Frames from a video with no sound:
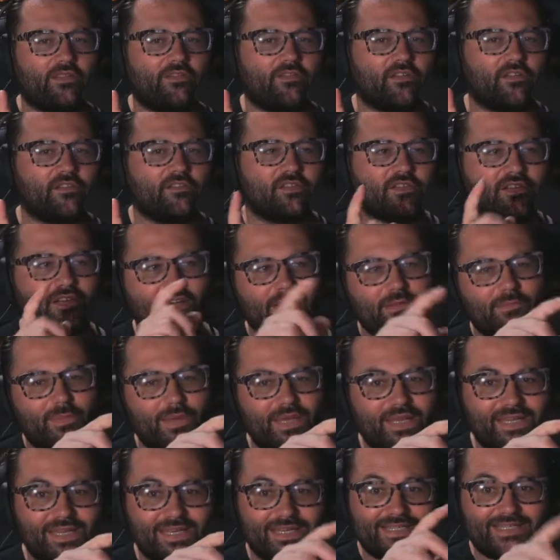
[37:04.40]
isn't an
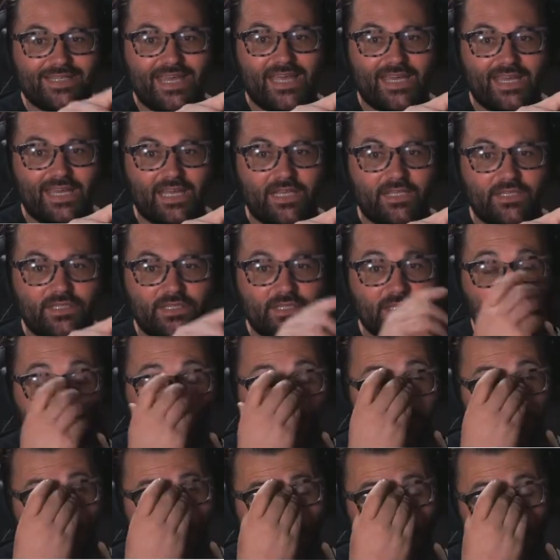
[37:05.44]
immediate dead end,
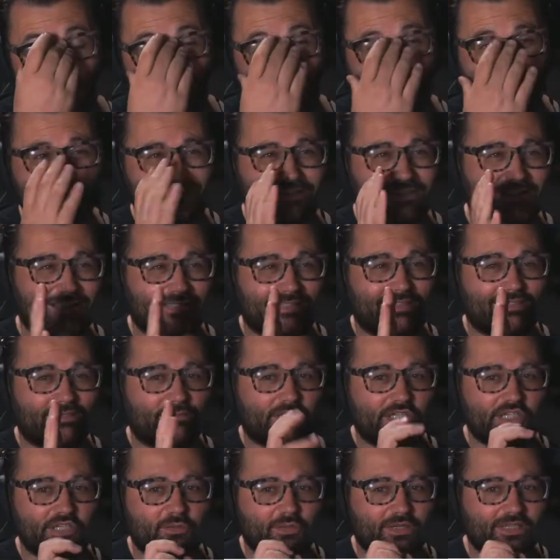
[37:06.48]
and I think, oh,
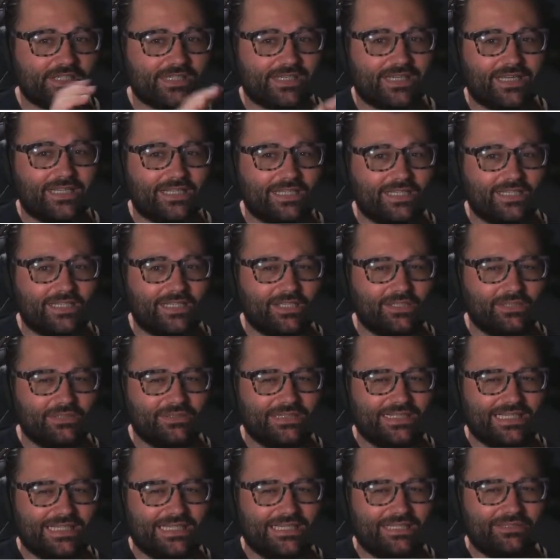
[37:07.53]
which one should I go
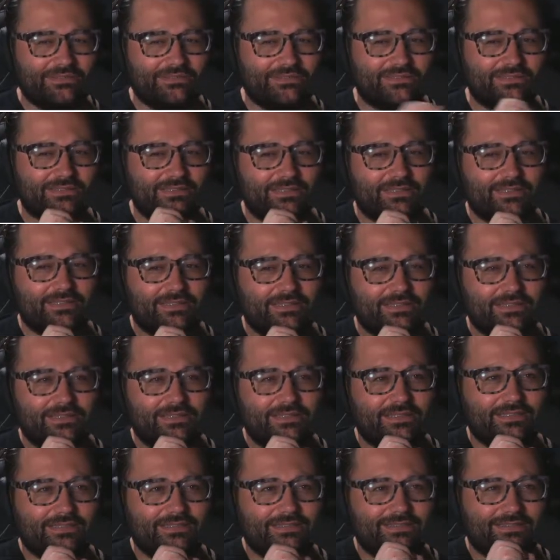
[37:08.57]
down?
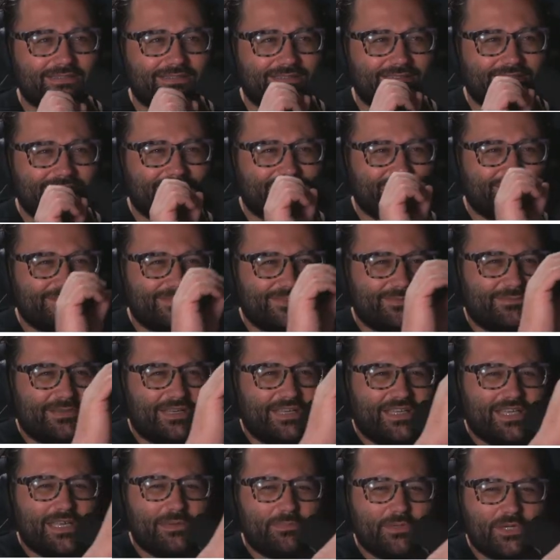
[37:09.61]
And I
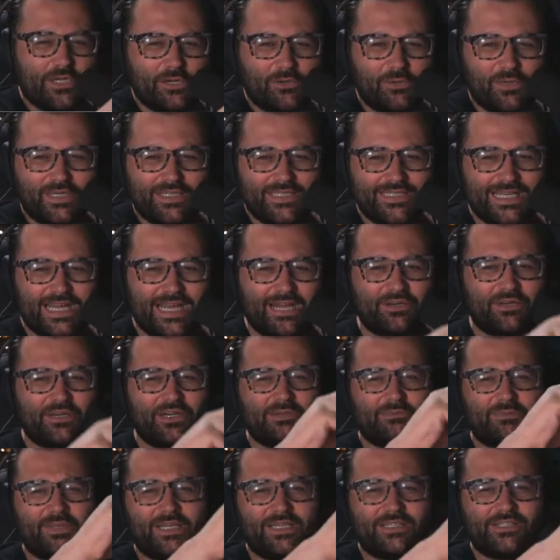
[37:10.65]
keep going down and
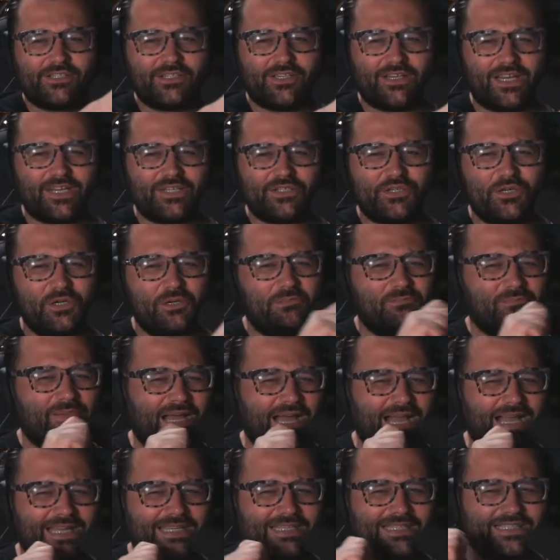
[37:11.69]
I'm like, should I turn
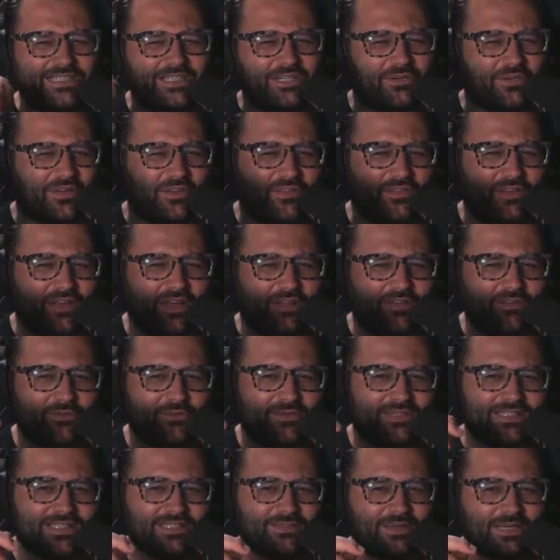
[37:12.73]
back and go to the other
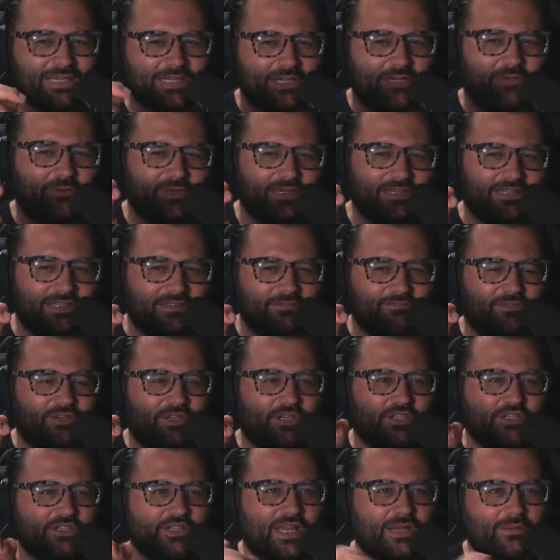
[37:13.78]
one so I can quickly
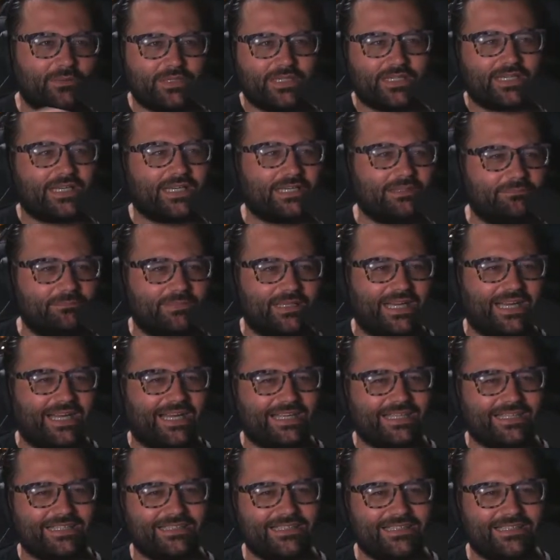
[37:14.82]
finish that one and come back?